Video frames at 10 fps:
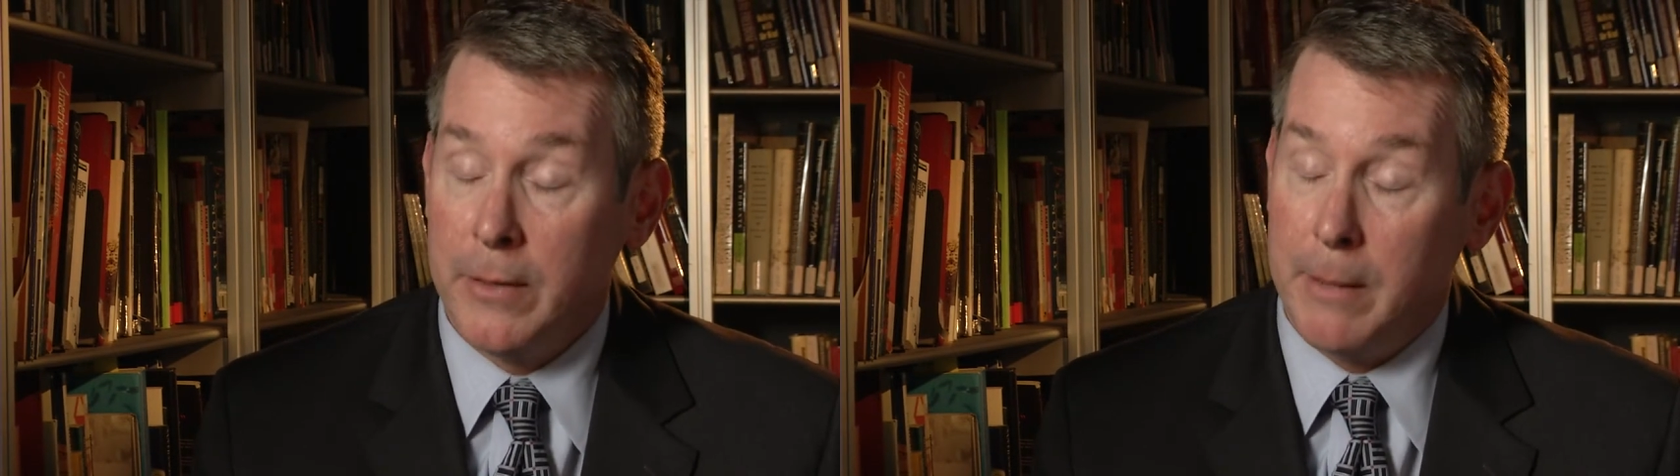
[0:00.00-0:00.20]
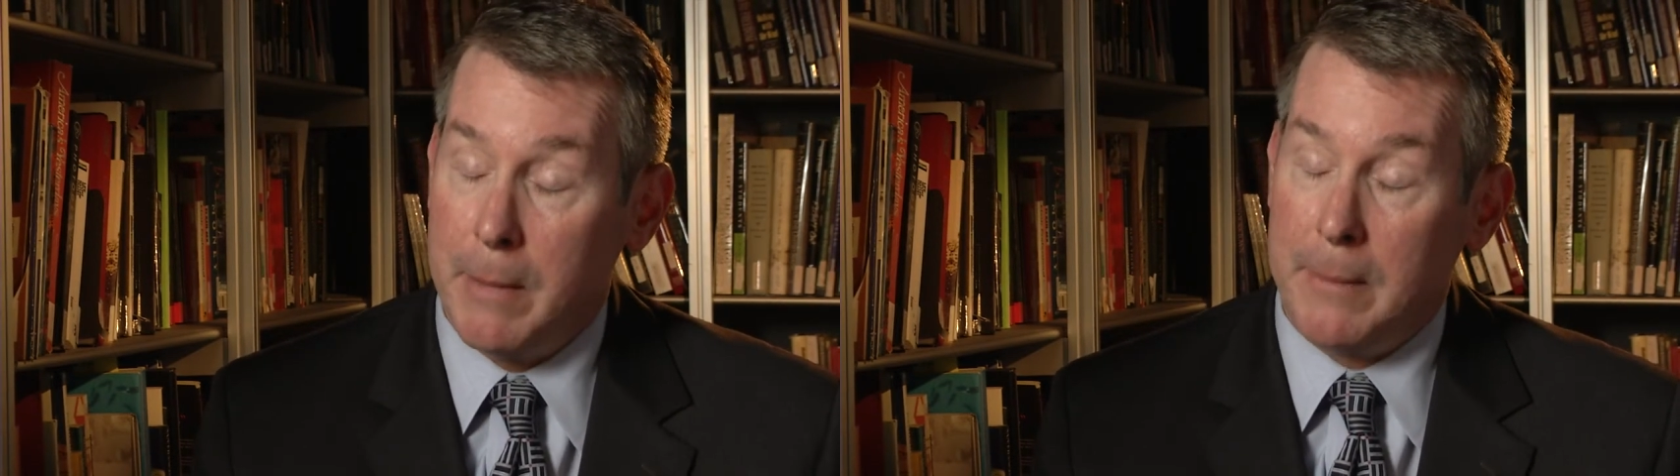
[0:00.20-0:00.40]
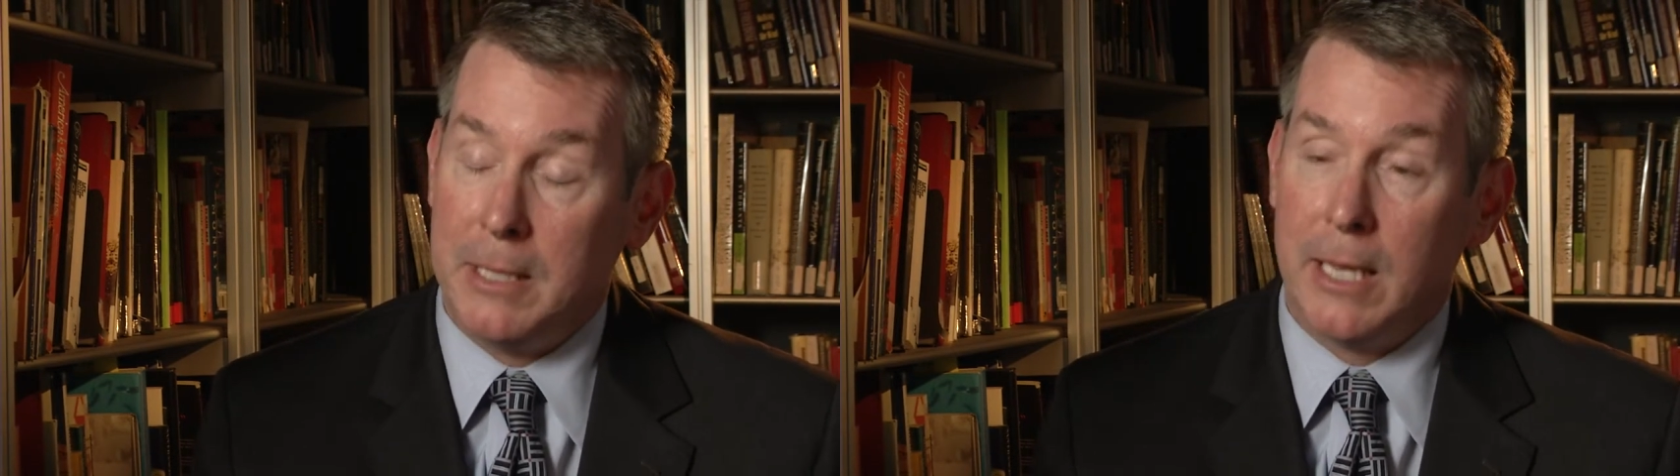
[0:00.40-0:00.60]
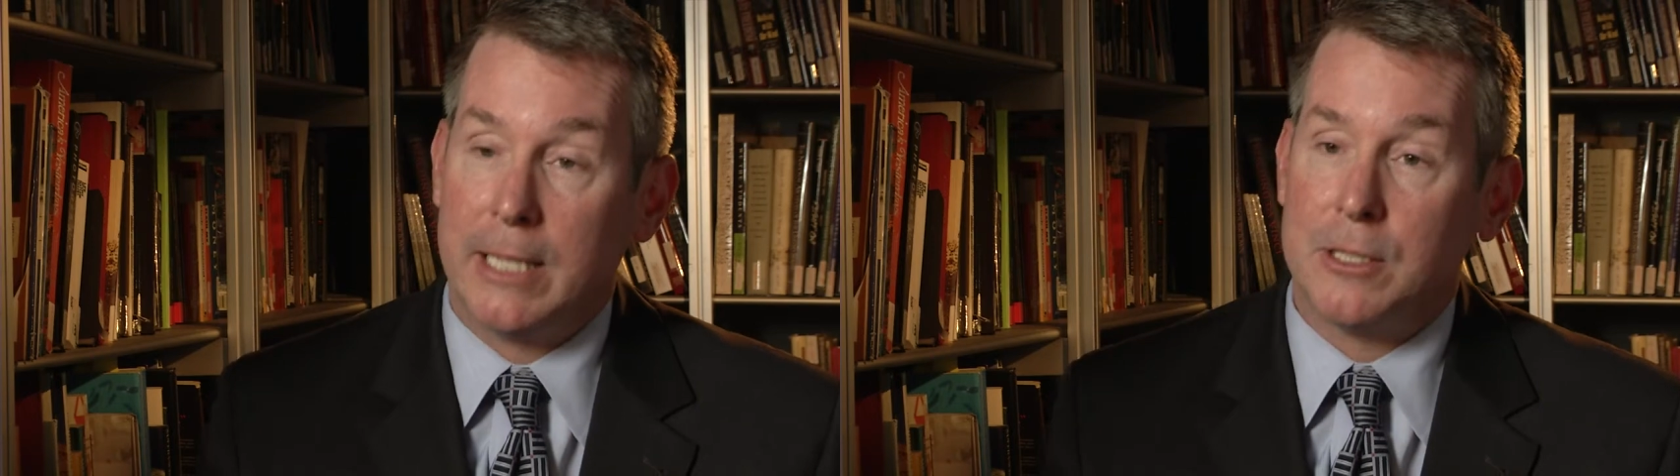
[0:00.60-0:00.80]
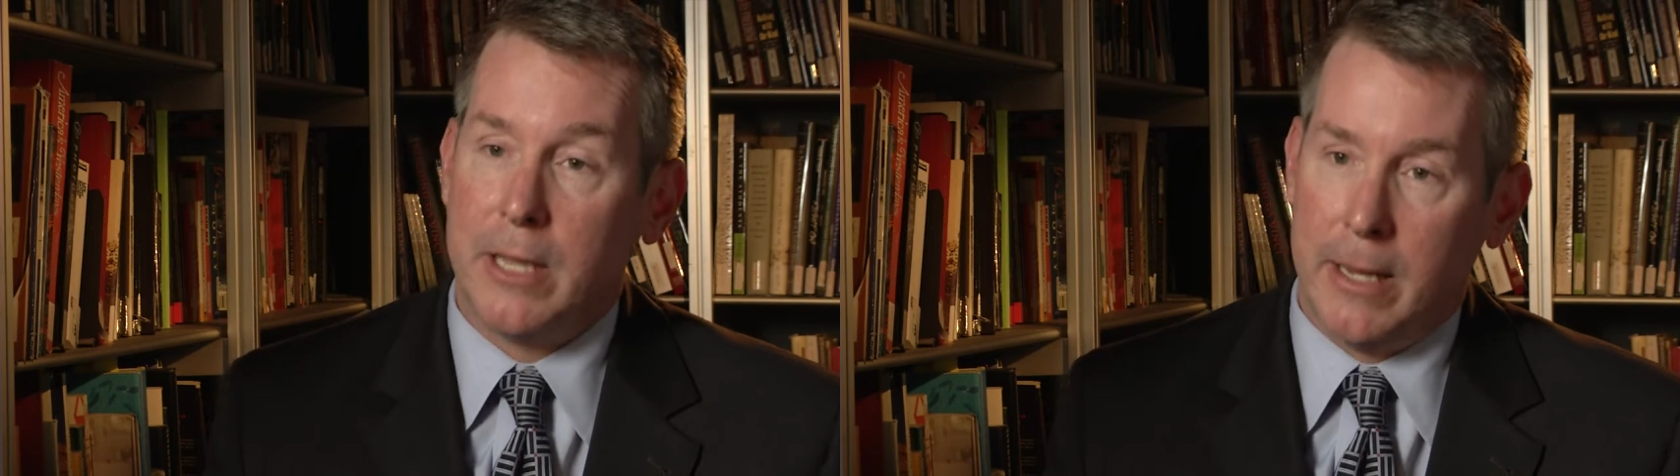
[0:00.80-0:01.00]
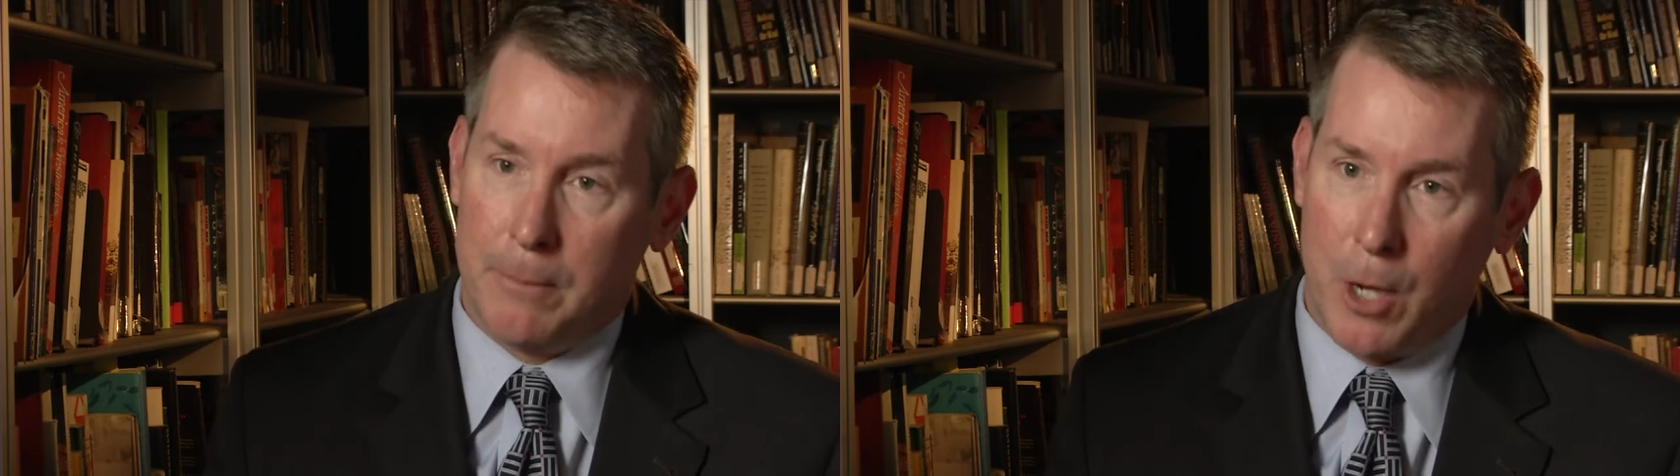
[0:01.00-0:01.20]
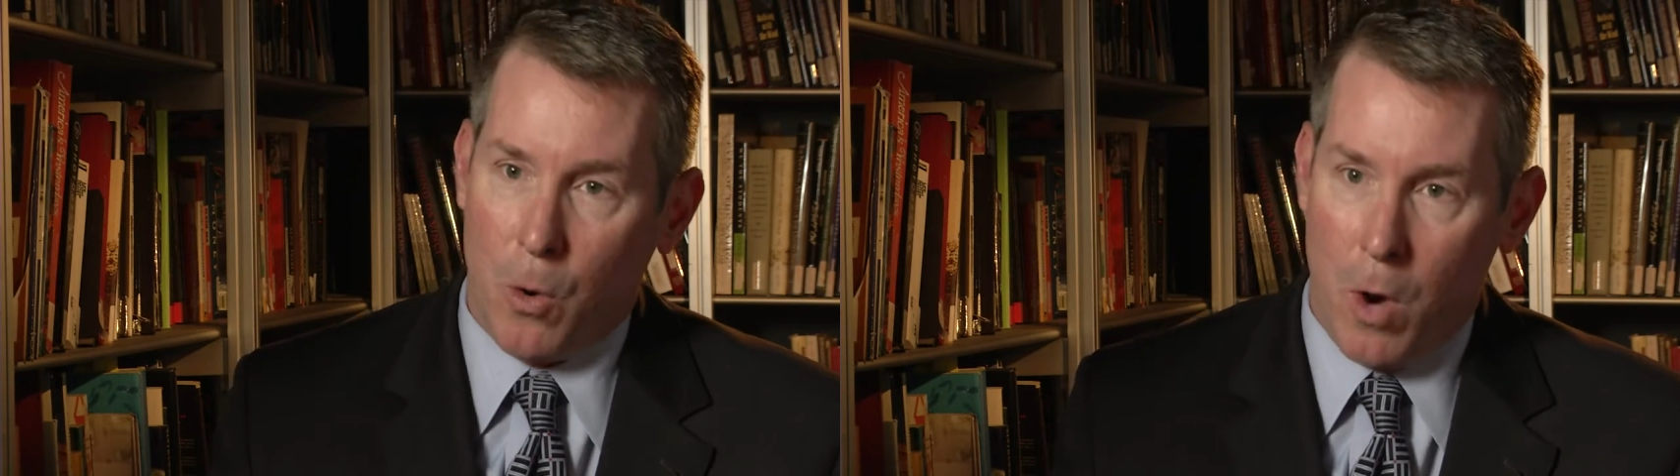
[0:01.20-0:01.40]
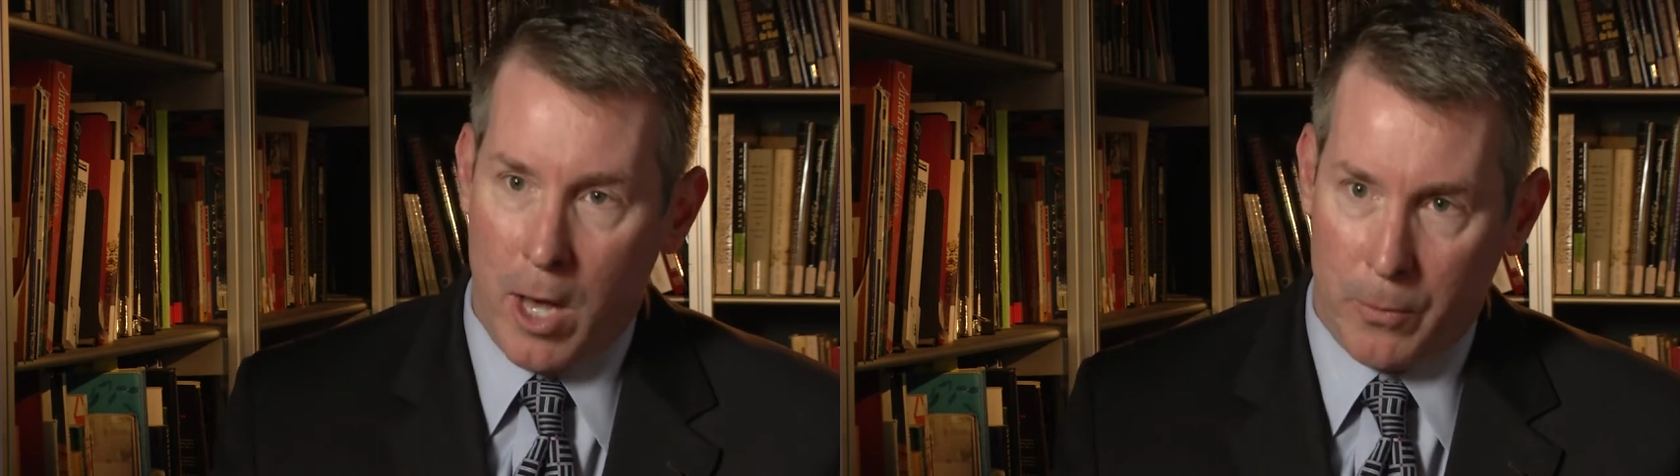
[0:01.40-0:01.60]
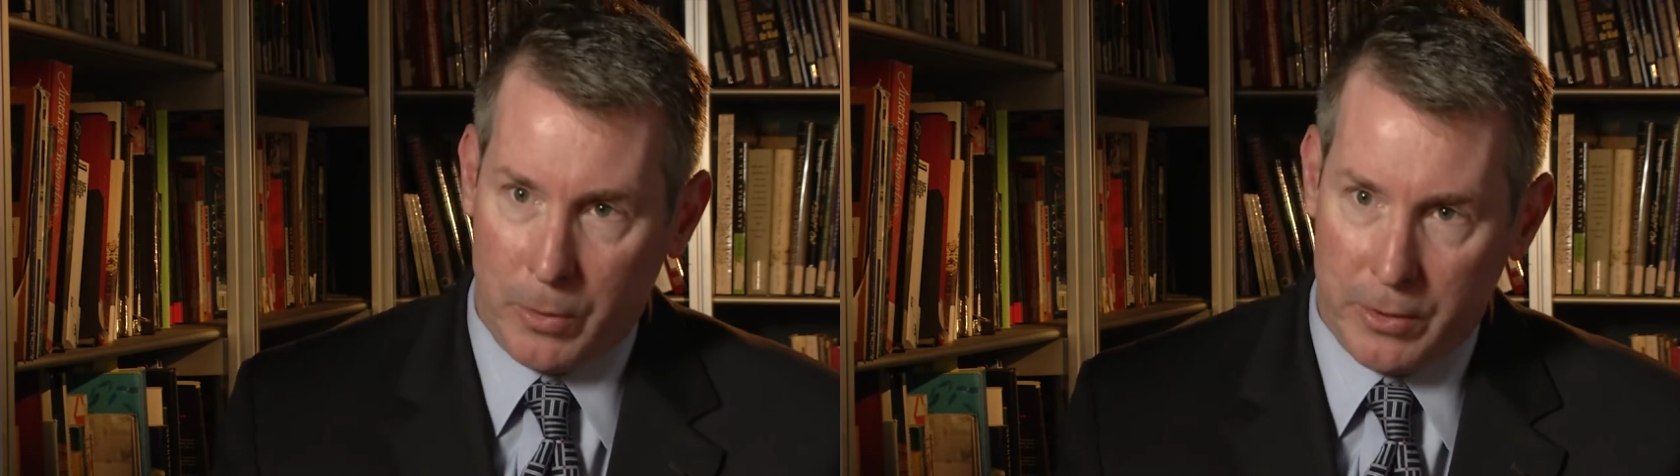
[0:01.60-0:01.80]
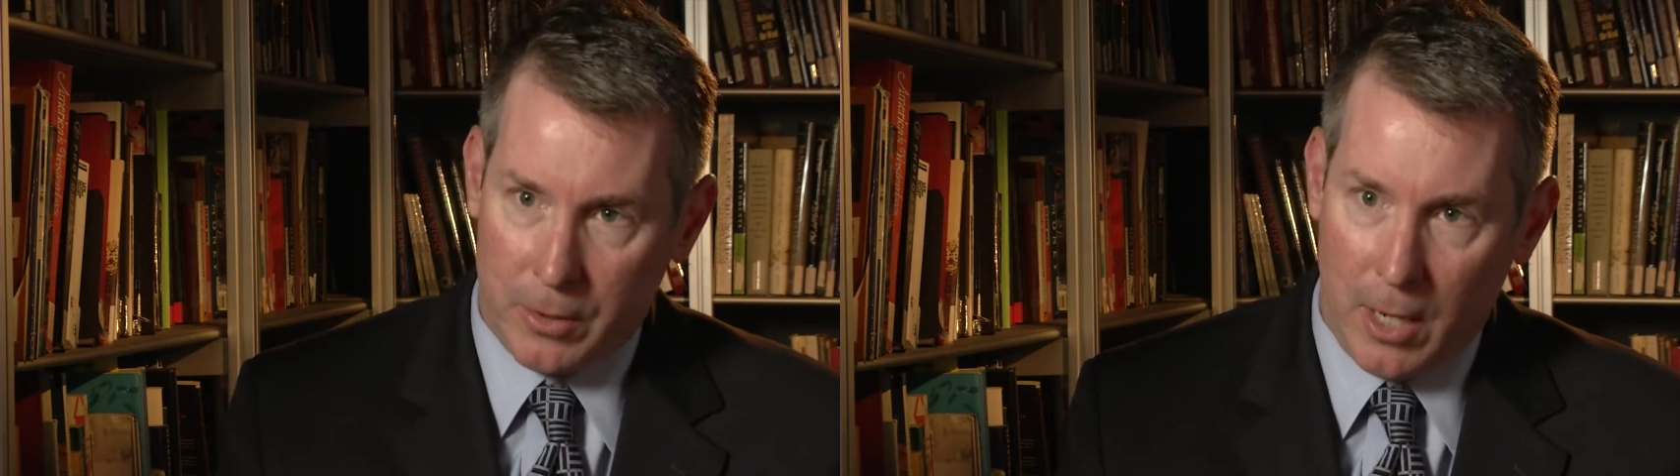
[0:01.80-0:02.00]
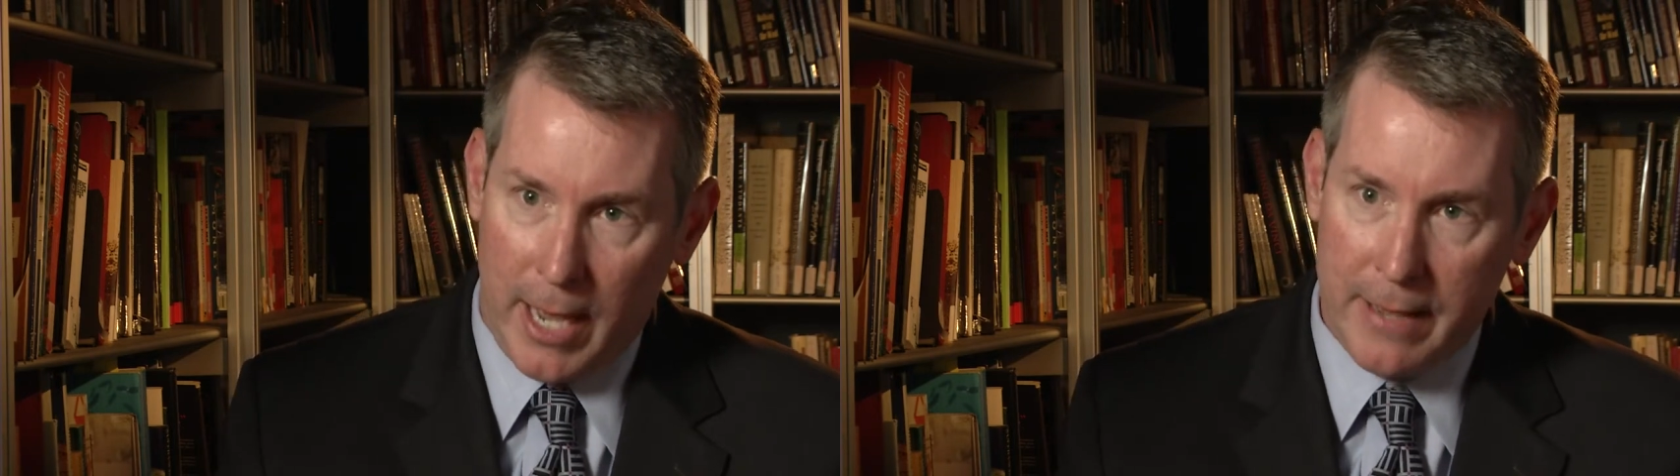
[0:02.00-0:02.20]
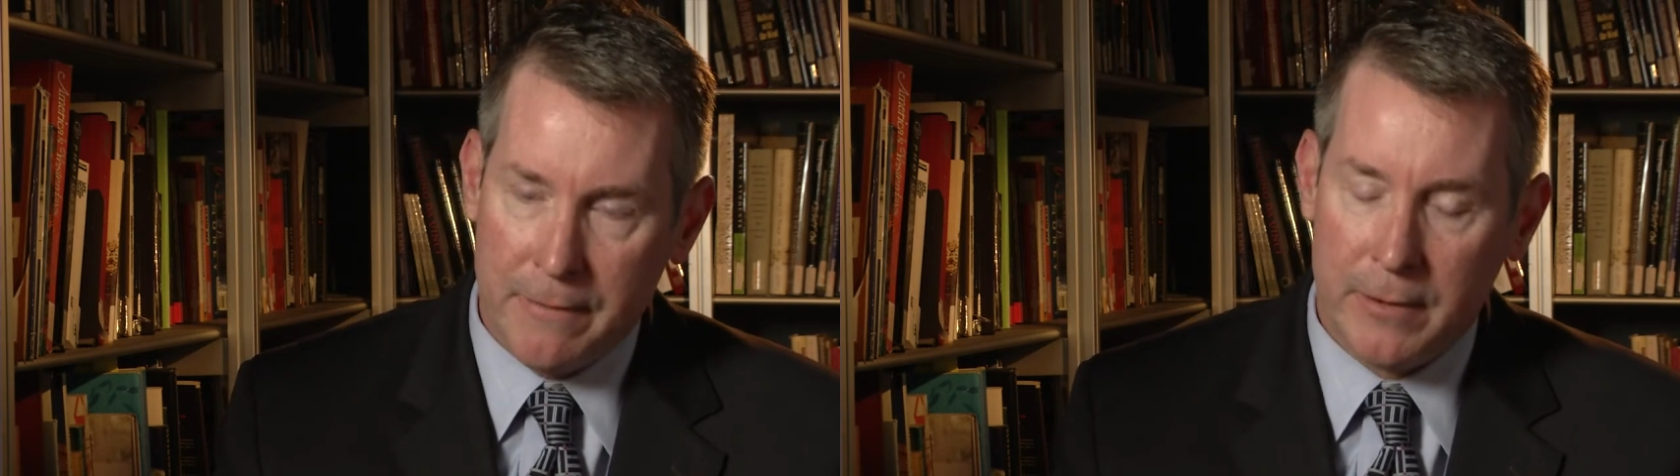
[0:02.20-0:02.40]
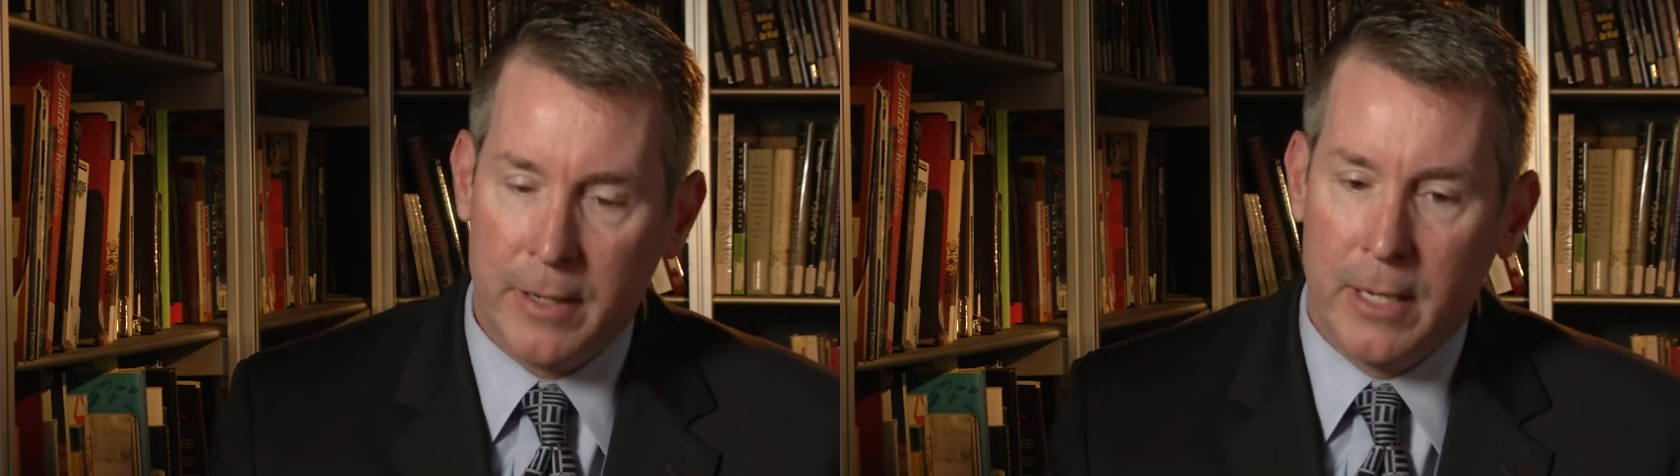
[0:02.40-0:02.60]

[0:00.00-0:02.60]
that maybe lets them go on with their life,